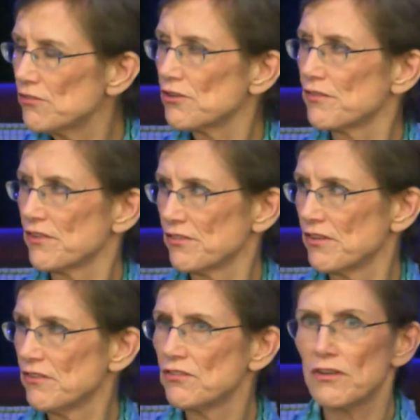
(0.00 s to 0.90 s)

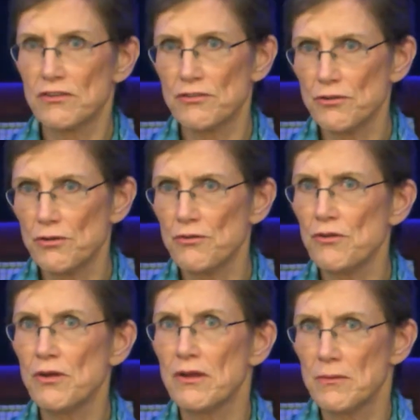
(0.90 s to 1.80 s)
services
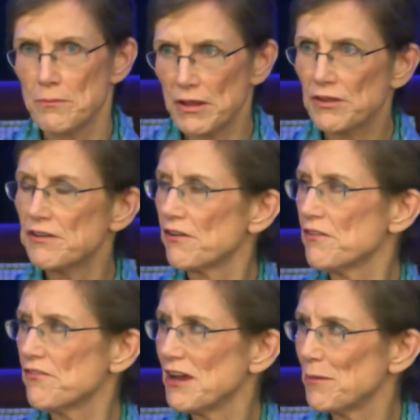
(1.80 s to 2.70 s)
to military
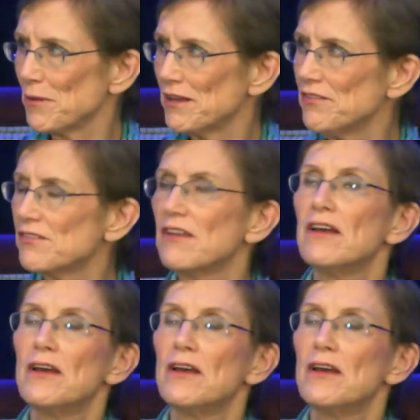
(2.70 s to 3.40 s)
families,